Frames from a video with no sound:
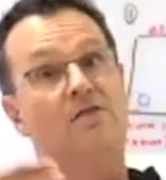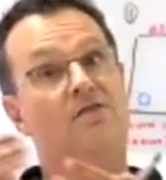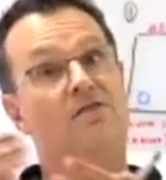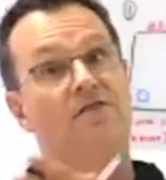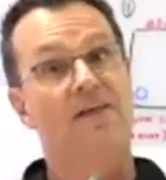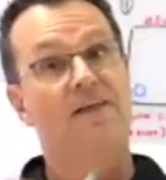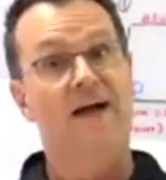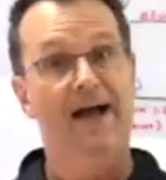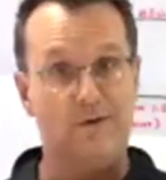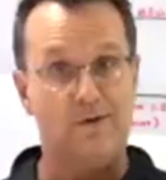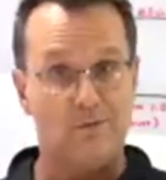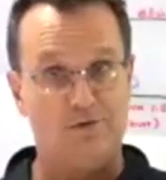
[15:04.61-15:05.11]

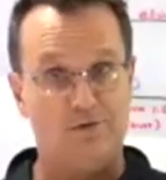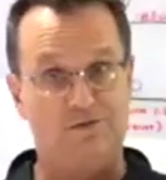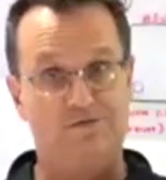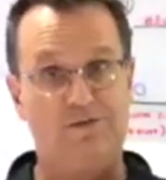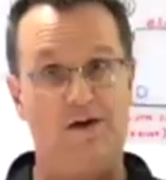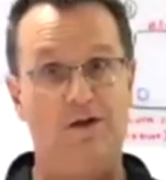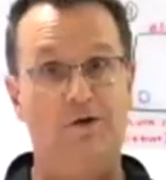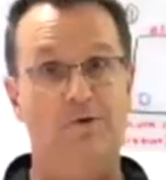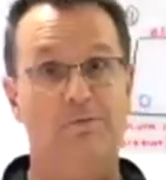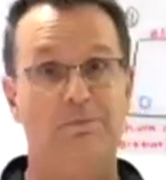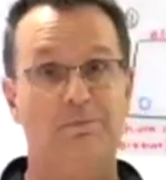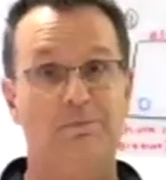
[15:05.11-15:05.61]
That was
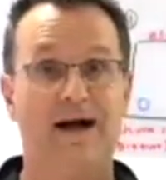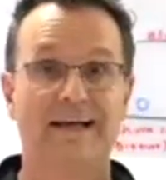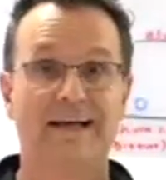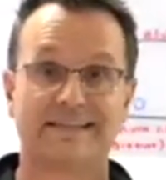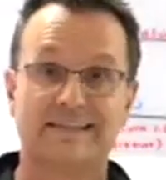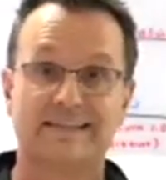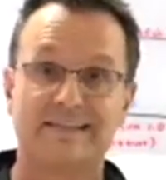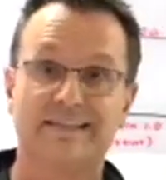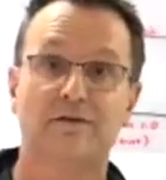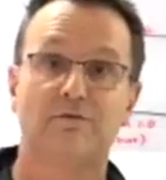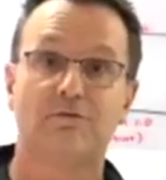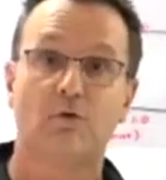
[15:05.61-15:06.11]
followed by
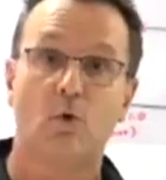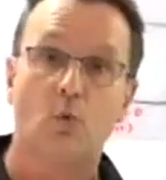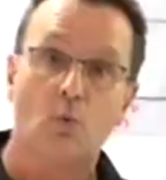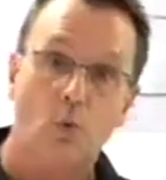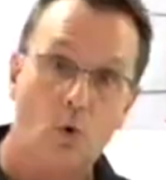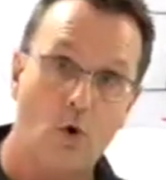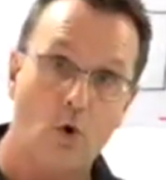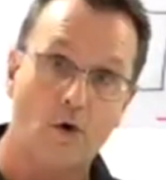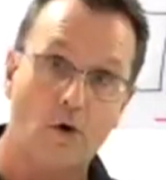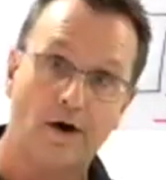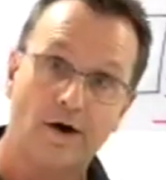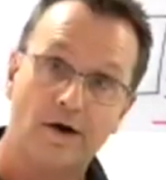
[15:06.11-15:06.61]
a civil
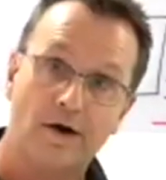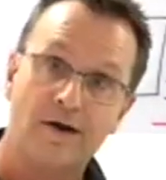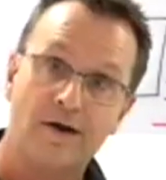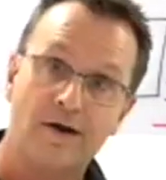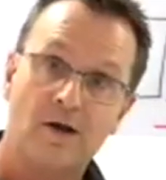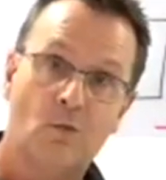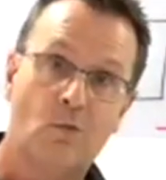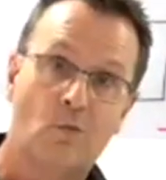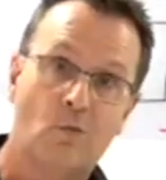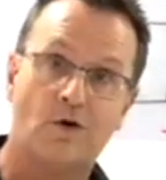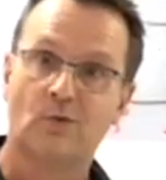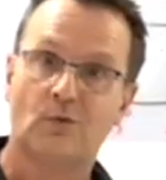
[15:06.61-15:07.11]
war
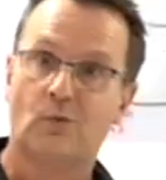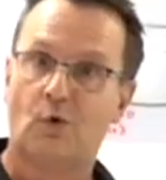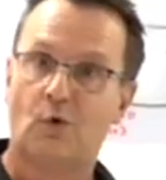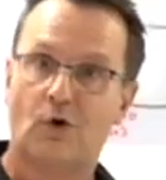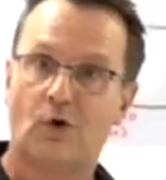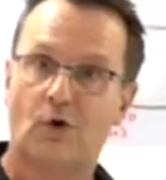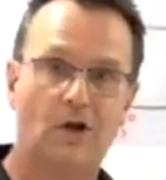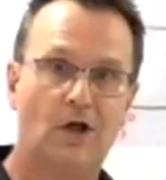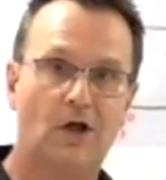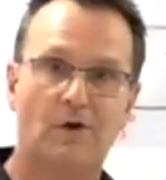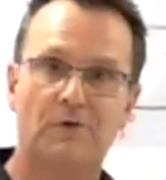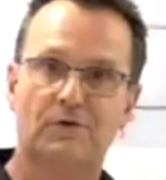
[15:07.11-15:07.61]
where
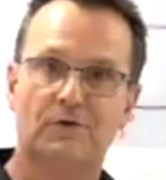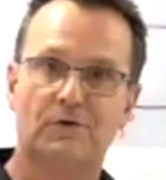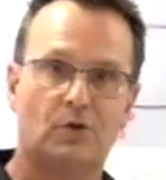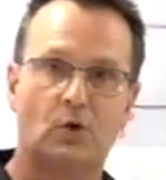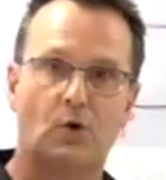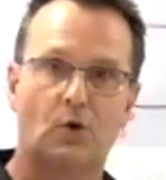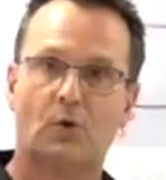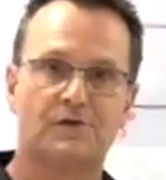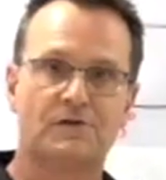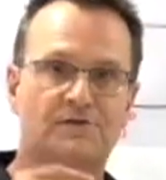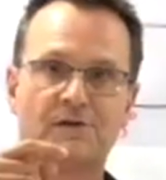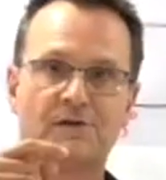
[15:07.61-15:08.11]

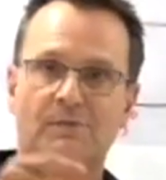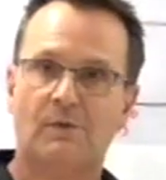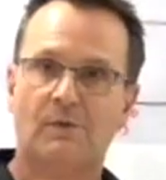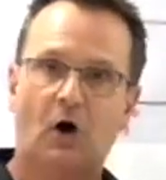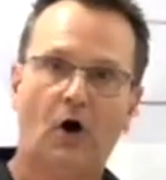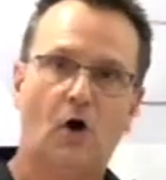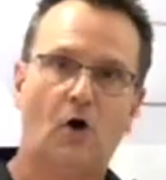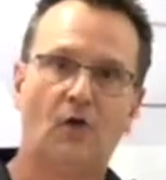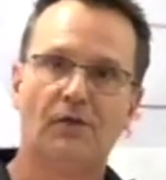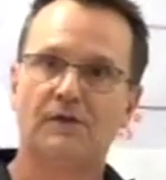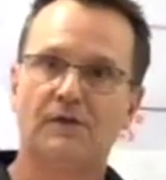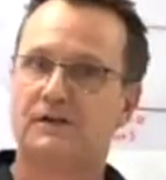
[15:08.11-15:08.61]
warlords from
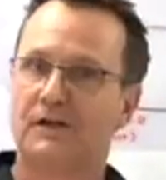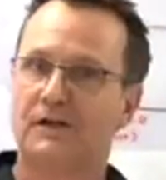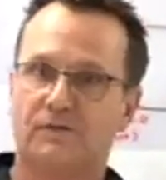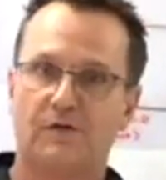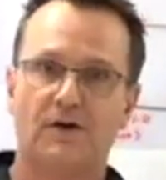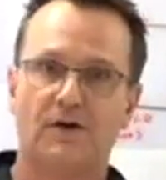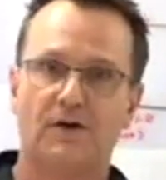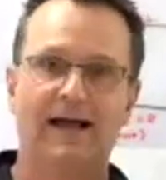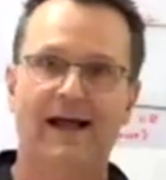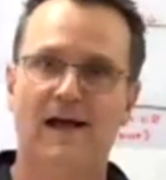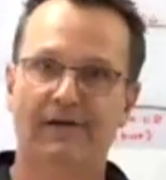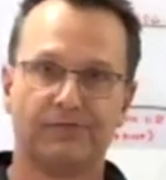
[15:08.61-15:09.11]
all the
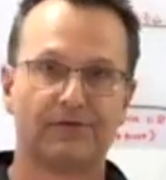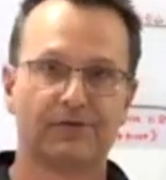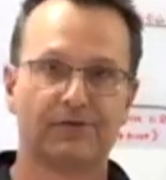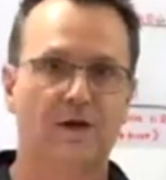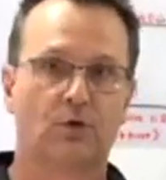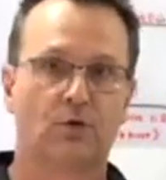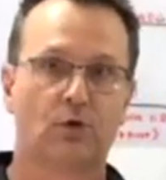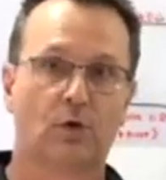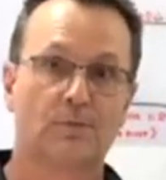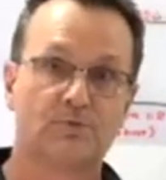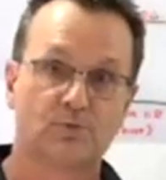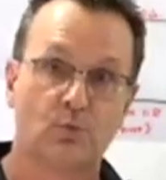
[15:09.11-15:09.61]
different
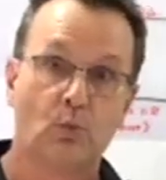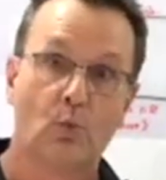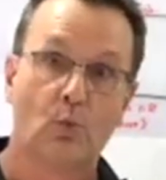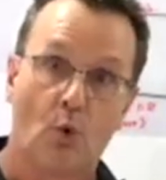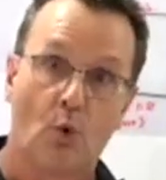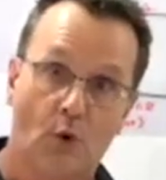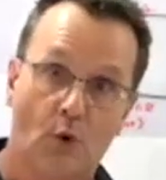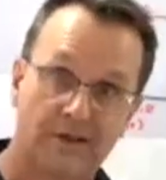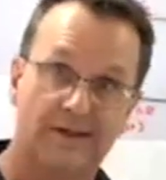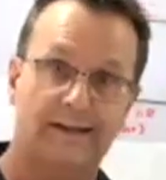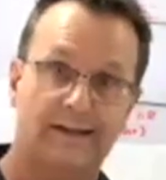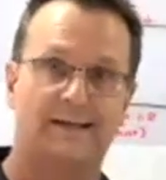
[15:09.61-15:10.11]
ethnic groups
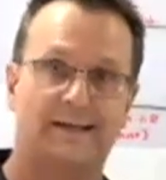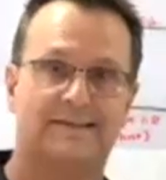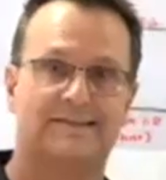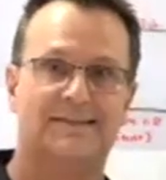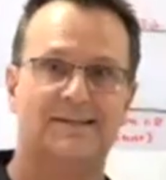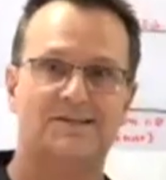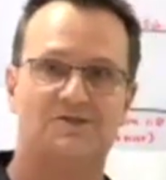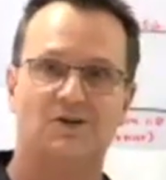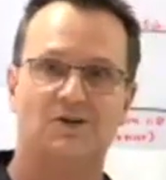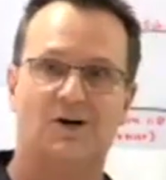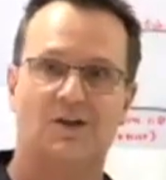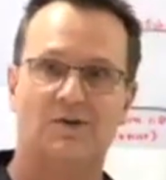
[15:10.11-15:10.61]
warred
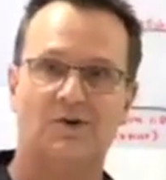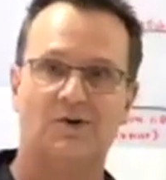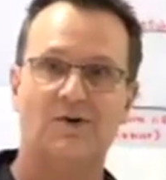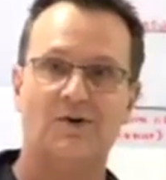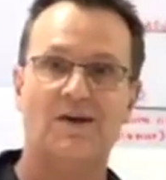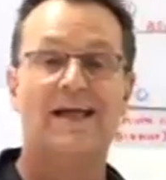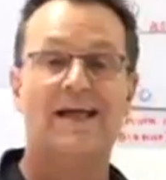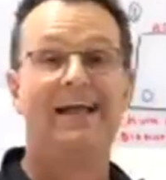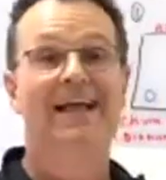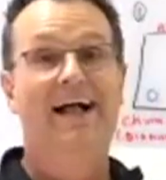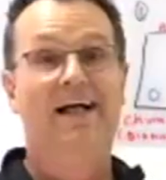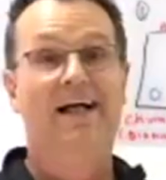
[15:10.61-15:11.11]
against each other.